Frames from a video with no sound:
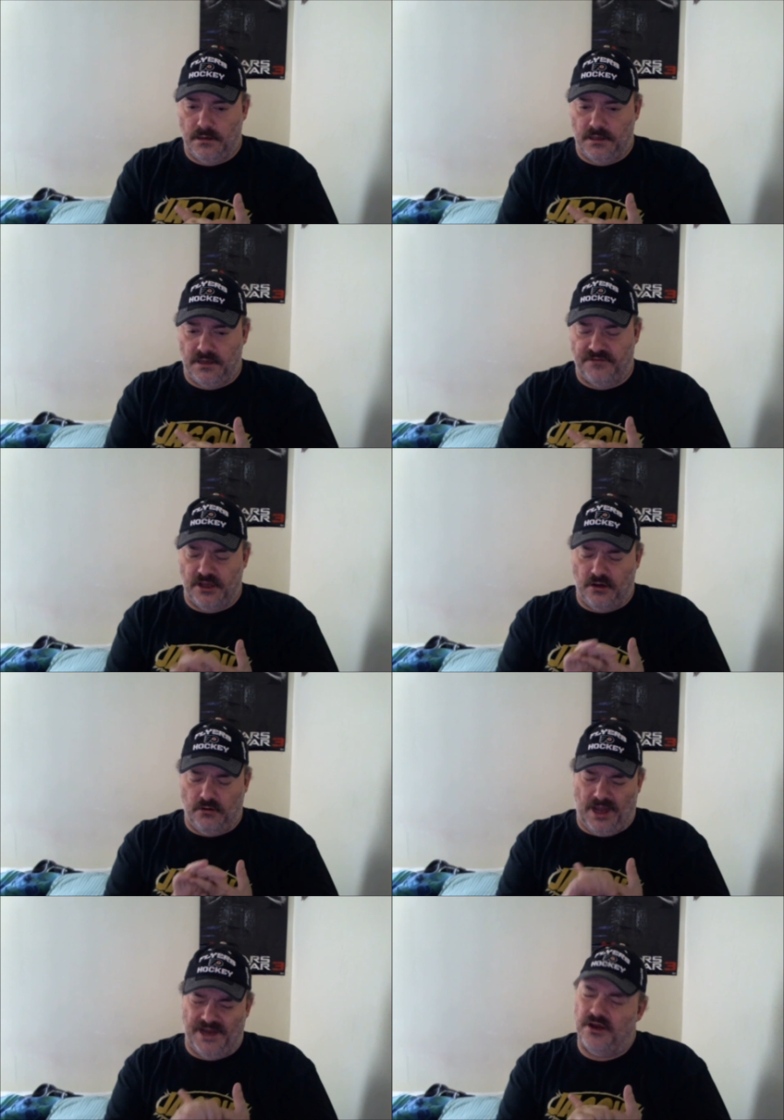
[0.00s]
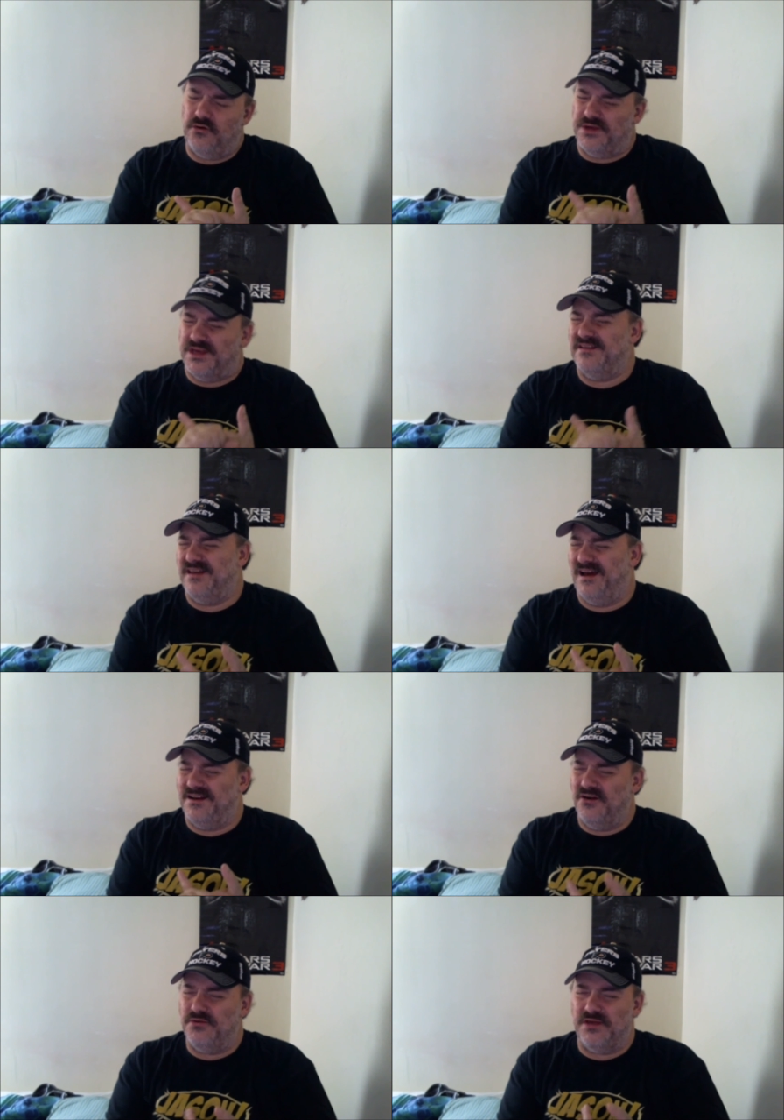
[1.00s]
Even though I know he
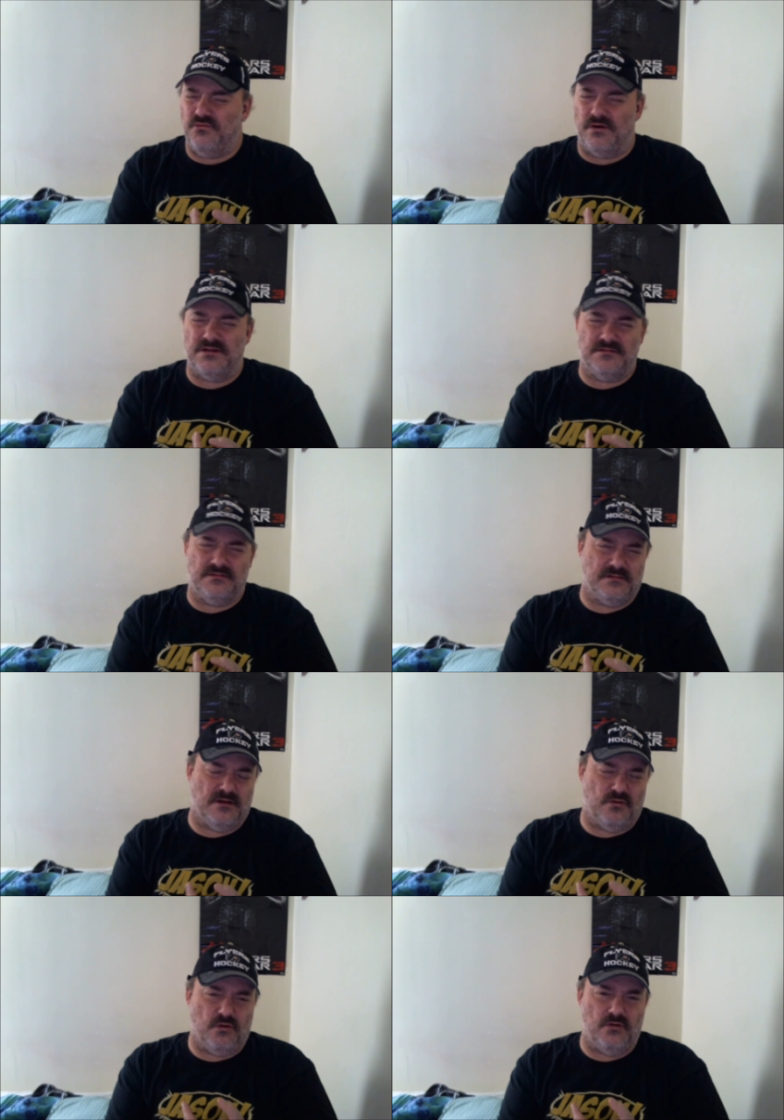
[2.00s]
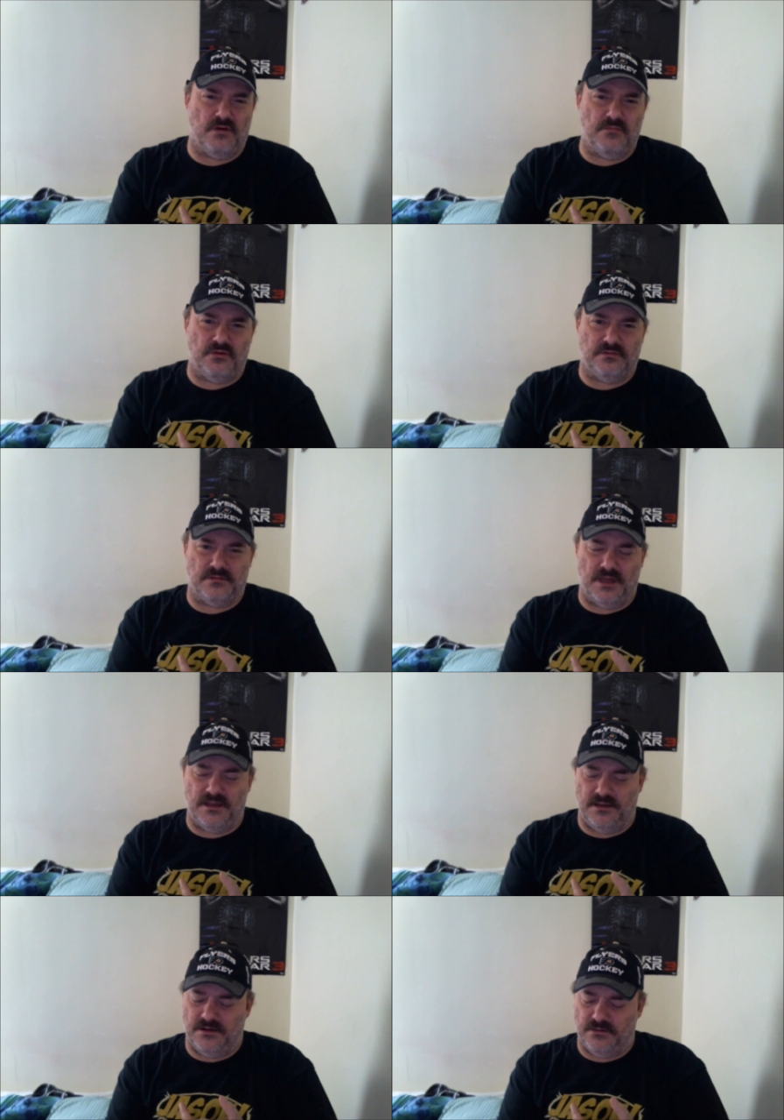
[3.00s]
I know he won a Royal Rumble
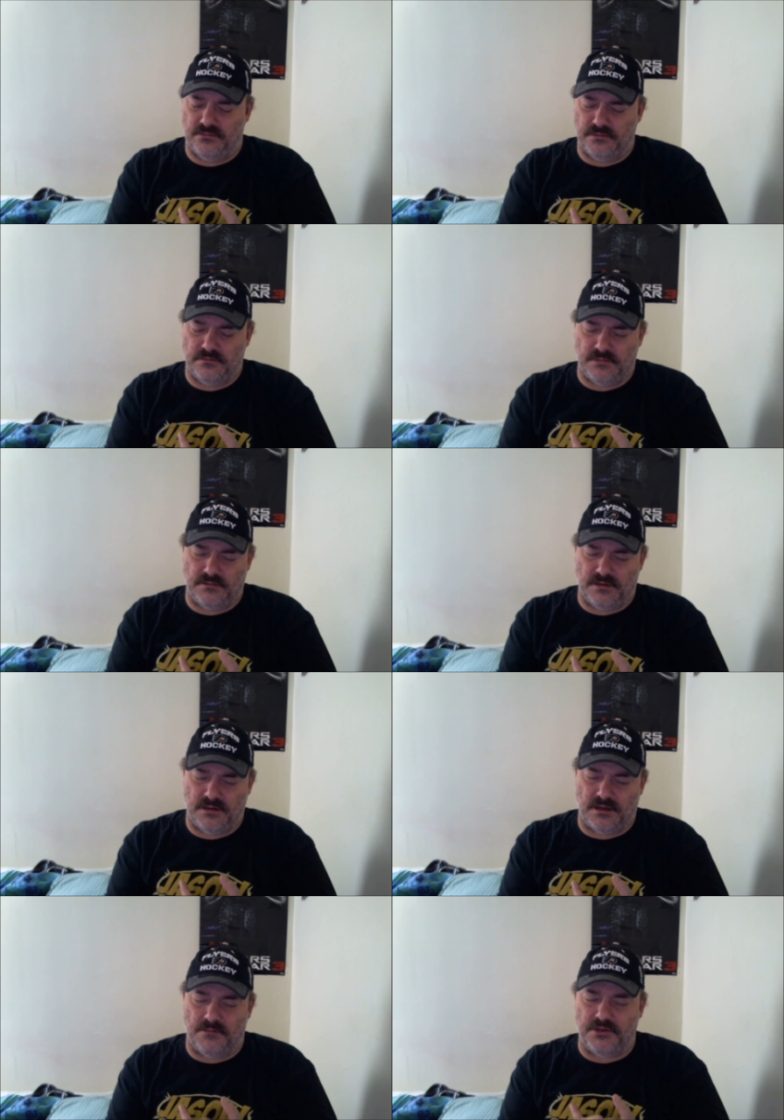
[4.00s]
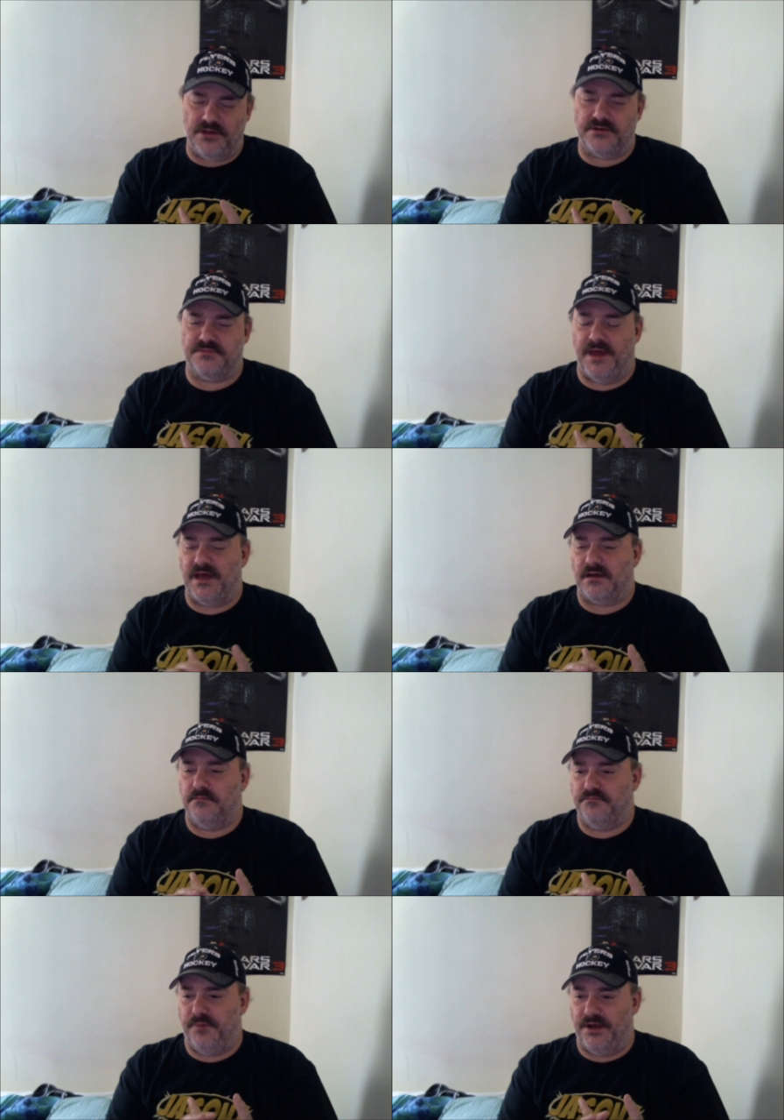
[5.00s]
not you know a couple of years back,
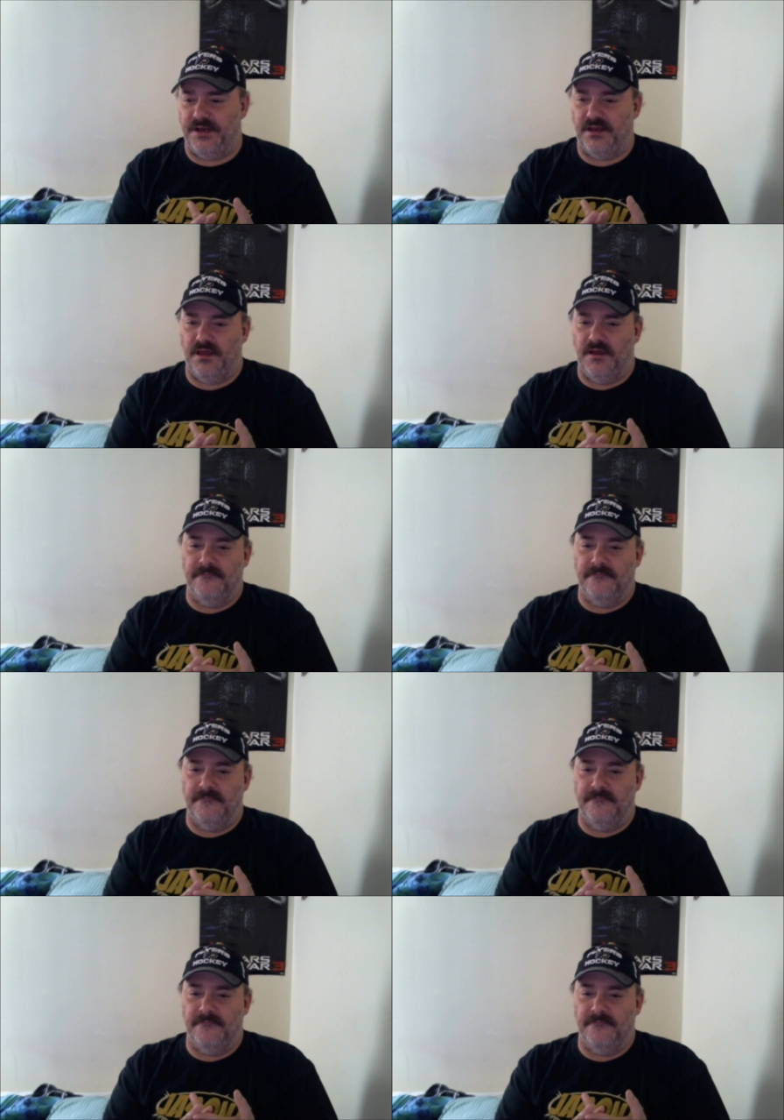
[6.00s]
but